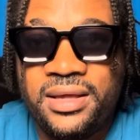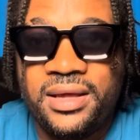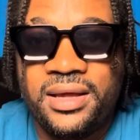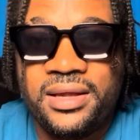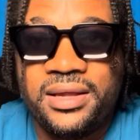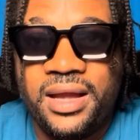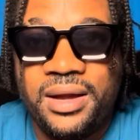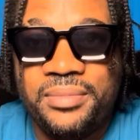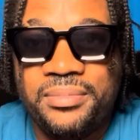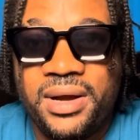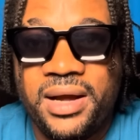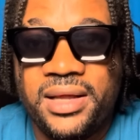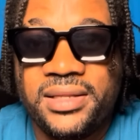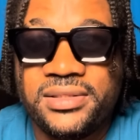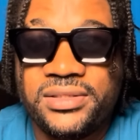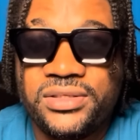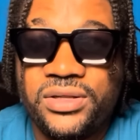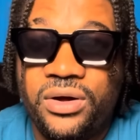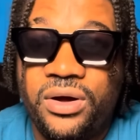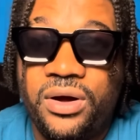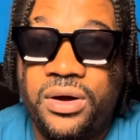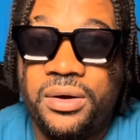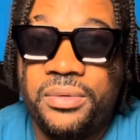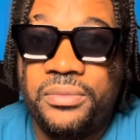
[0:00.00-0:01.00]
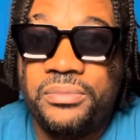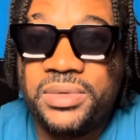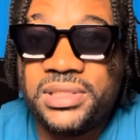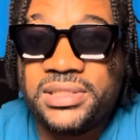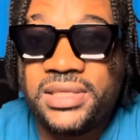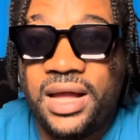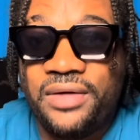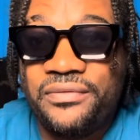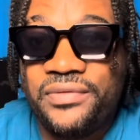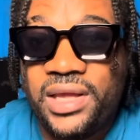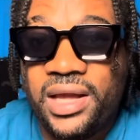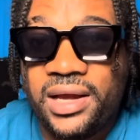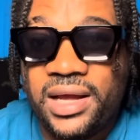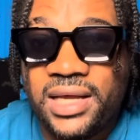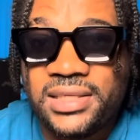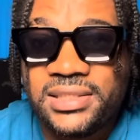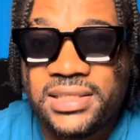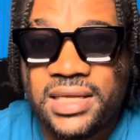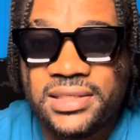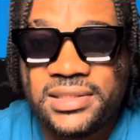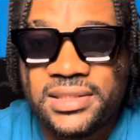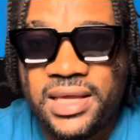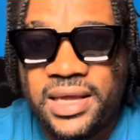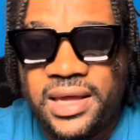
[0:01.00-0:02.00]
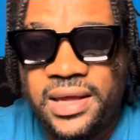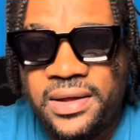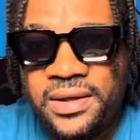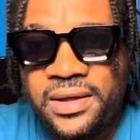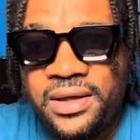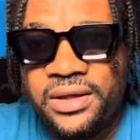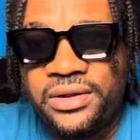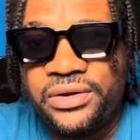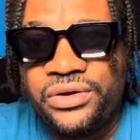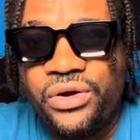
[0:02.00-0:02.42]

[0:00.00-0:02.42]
Yeah, man. So, Mr. Vegas, I say,